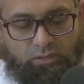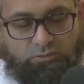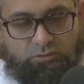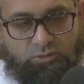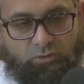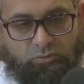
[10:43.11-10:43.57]

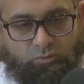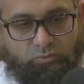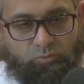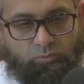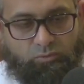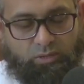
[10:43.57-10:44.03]
So
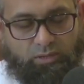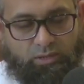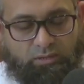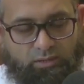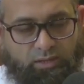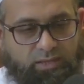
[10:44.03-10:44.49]

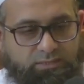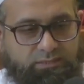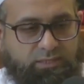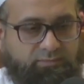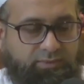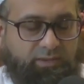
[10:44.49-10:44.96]
Allah has
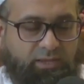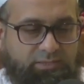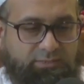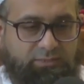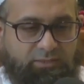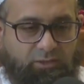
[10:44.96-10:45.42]
given
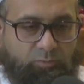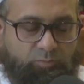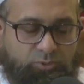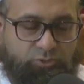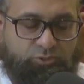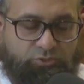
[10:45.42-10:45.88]
us the
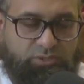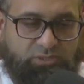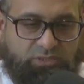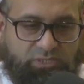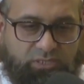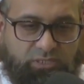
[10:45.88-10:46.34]

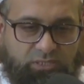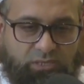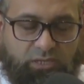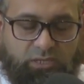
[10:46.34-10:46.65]
opportunity